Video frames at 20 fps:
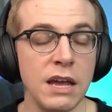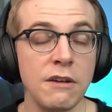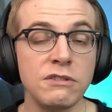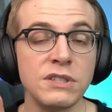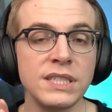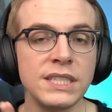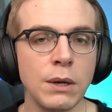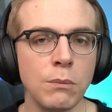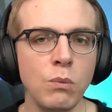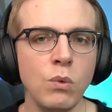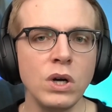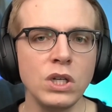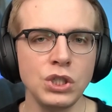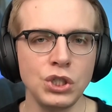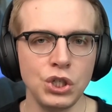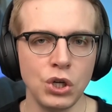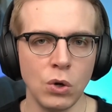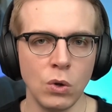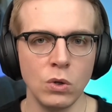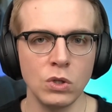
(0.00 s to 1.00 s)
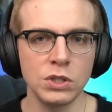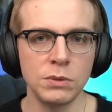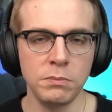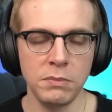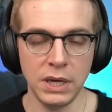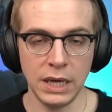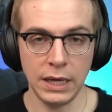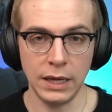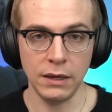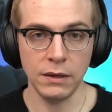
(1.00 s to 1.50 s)
If someone told
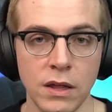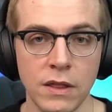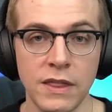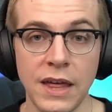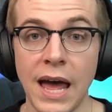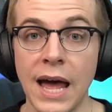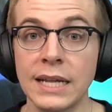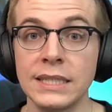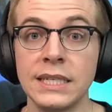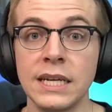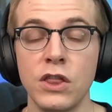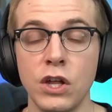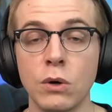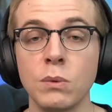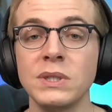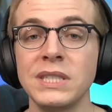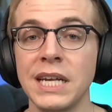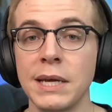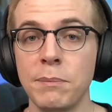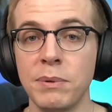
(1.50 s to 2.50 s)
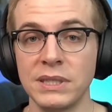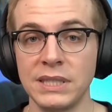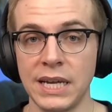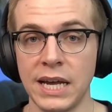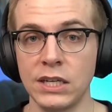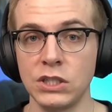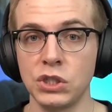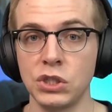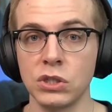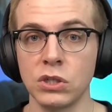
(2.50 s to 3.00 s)
me that there was a
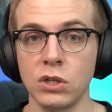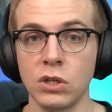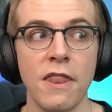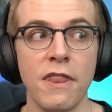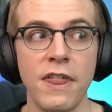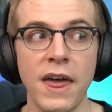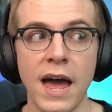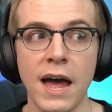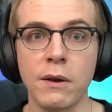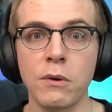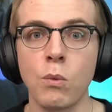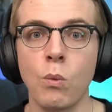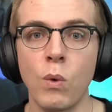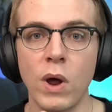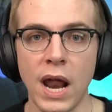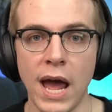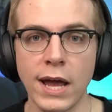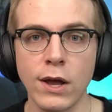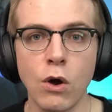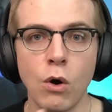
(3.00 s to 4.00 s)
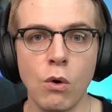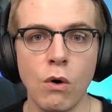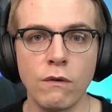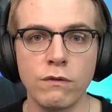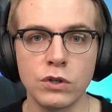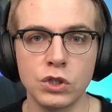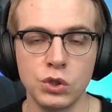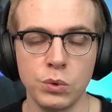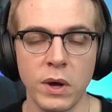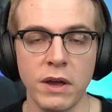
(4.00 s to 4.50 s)
potential that when I go
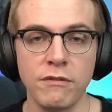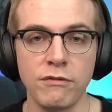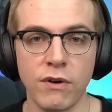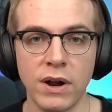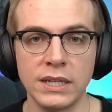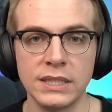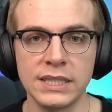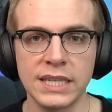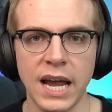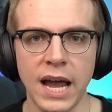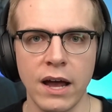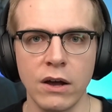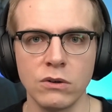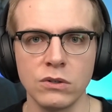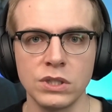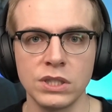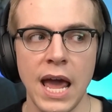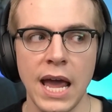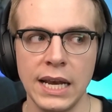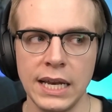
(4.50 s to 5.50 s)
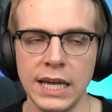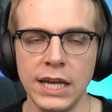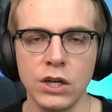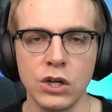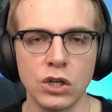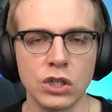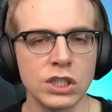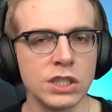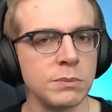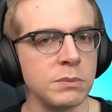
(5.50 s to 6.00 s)
over to a friend's house and he
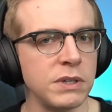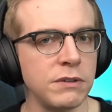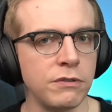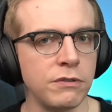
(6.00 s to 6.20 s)
cooks me